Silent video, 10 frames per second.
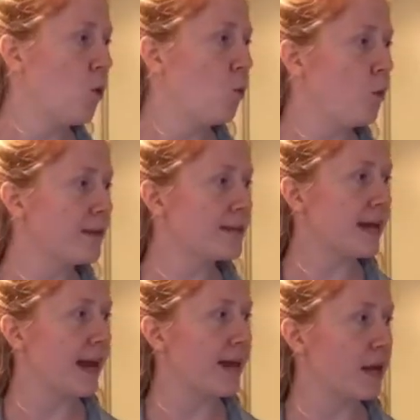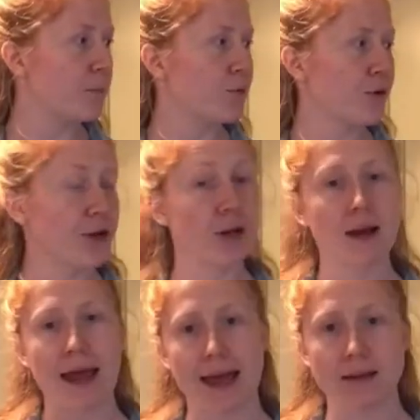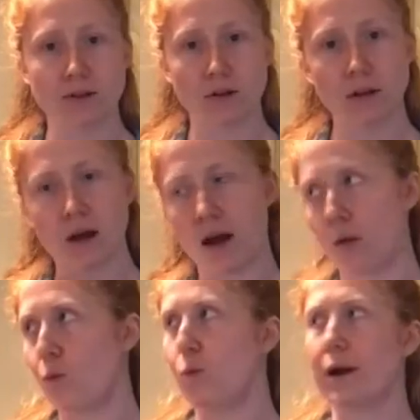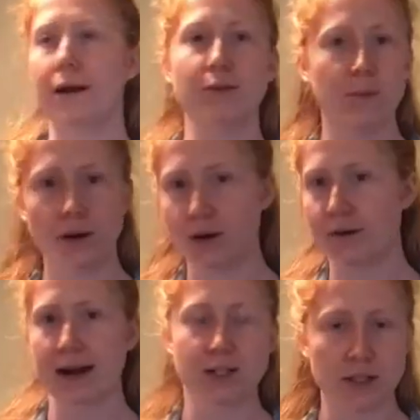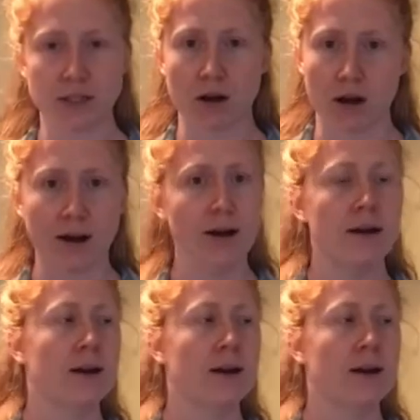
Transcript: Once I get a pretty good handle on where the bow directions are,